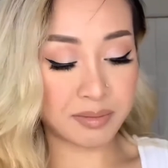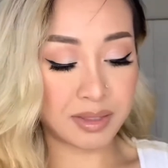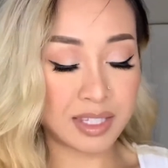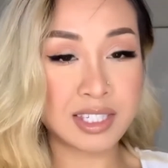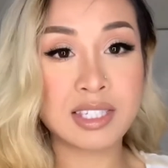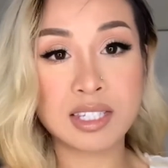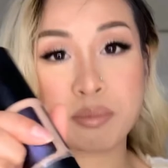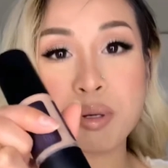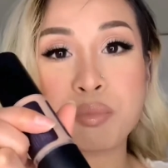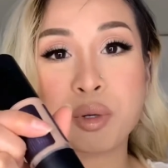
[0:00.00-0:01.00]
This is a little
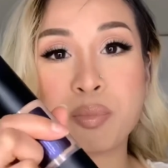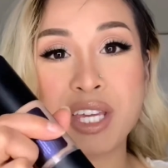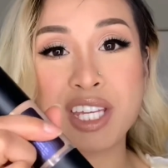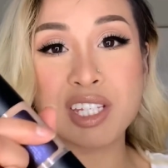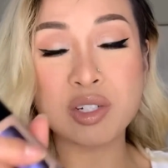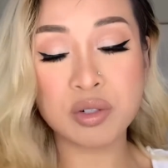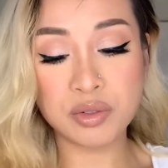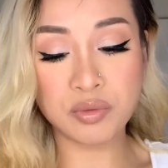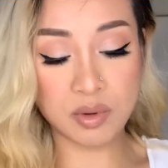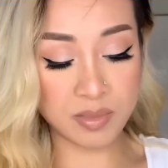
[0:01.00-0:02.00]
bit more pinky toned
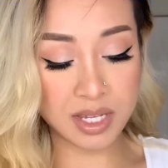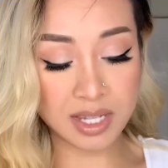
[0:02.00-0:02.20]
for me,